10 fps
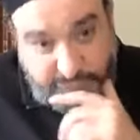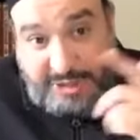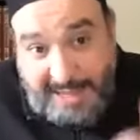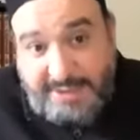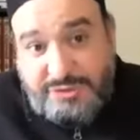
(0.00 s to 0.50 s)
to
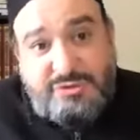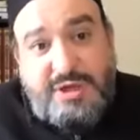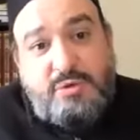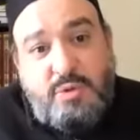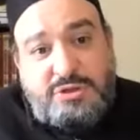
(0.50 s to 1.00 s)
answer
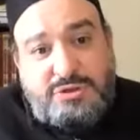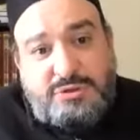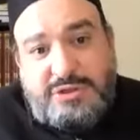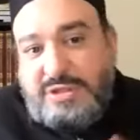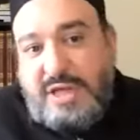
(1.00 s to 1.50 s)
that
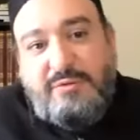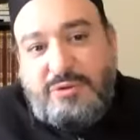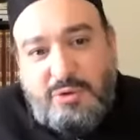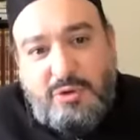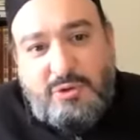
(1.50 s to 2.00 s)
question. It's not a
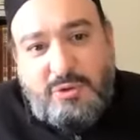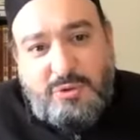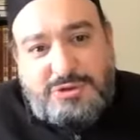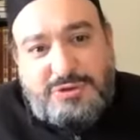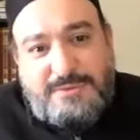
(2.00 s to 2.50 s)
rhetorical
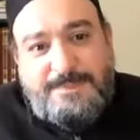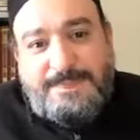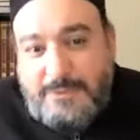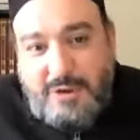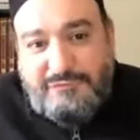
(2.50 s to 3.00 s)
question.
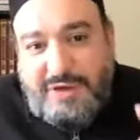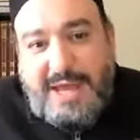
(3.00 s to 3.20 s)
You have to